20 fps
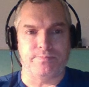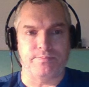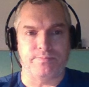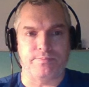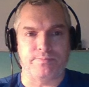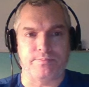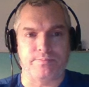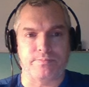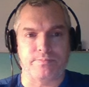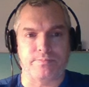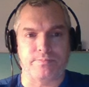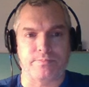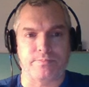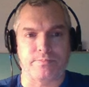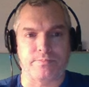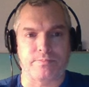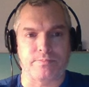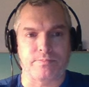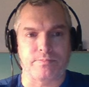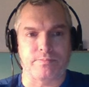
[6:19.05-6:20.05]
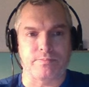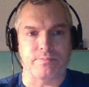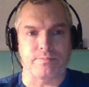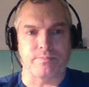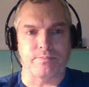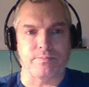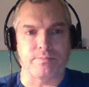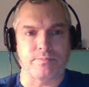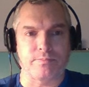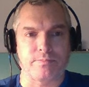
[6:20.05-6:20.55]

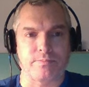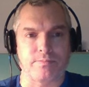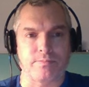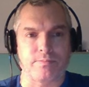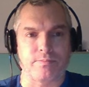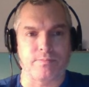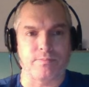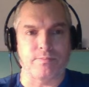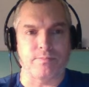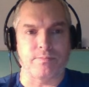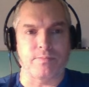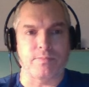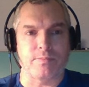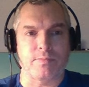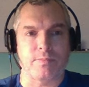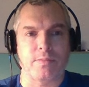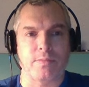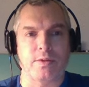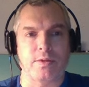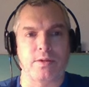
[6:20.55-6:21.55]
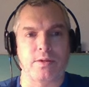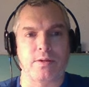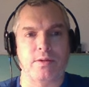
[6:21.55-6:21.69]
[no speech]